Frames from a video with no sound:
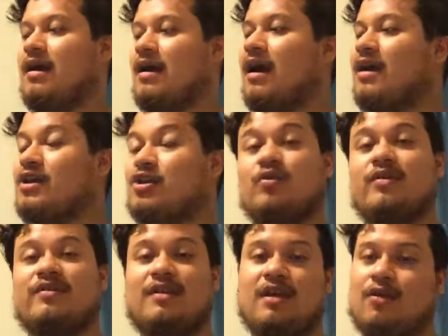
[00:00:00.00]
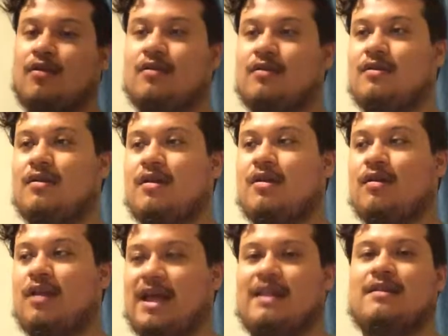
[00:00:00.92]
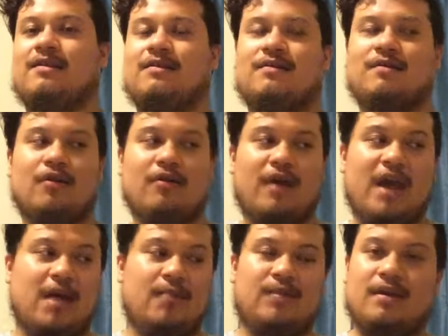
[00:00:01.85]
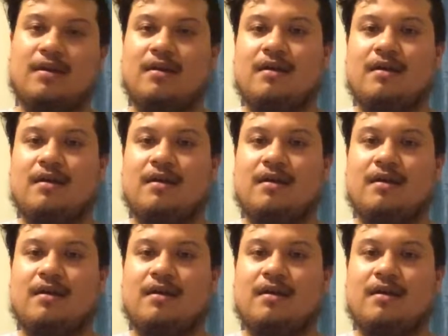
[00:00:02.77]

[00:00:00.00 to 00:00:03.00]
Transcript: enjoy seeing her, like this, happy.